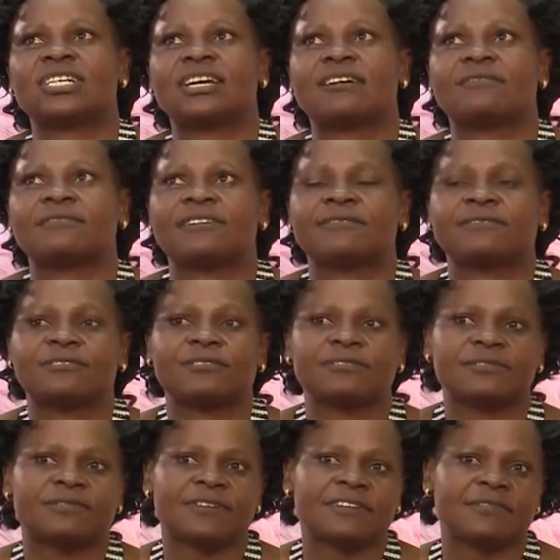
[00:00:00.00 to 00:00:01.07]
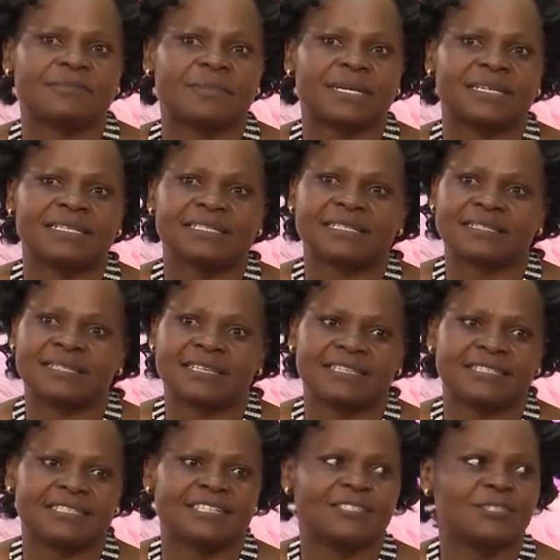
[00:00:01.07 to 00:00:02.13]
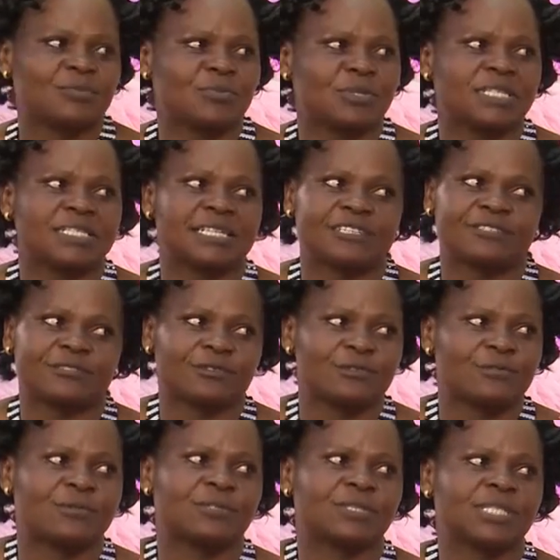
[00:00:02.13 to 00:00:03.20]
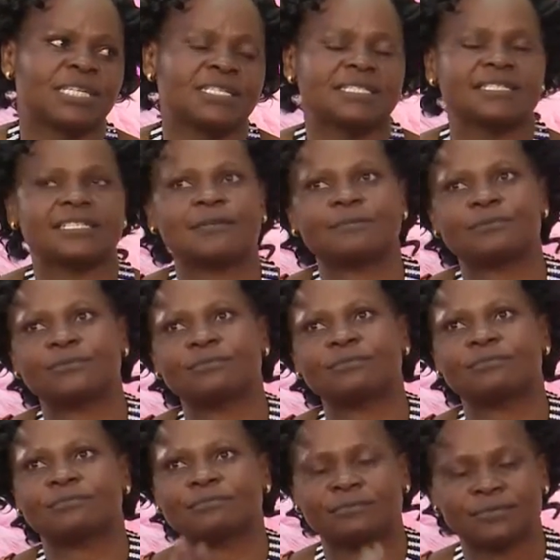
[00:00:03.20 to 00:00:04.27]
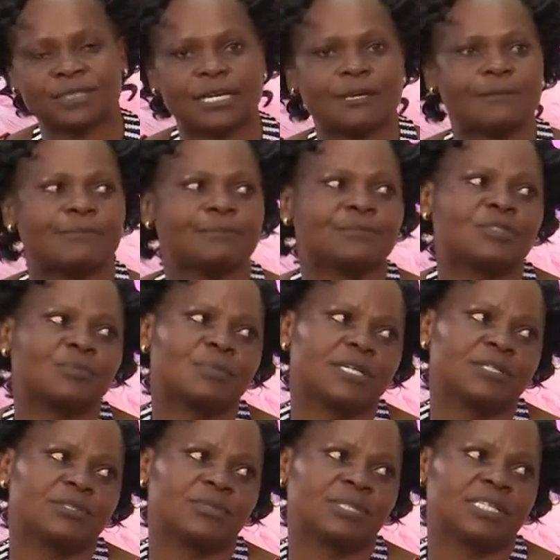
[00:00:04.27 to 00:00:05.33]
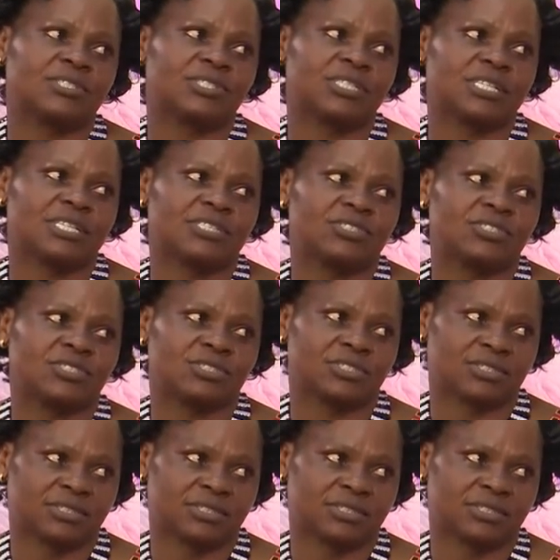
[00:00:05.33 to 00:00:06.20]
After 4 to 5 months, they just split and no more church. Some comes back to the church.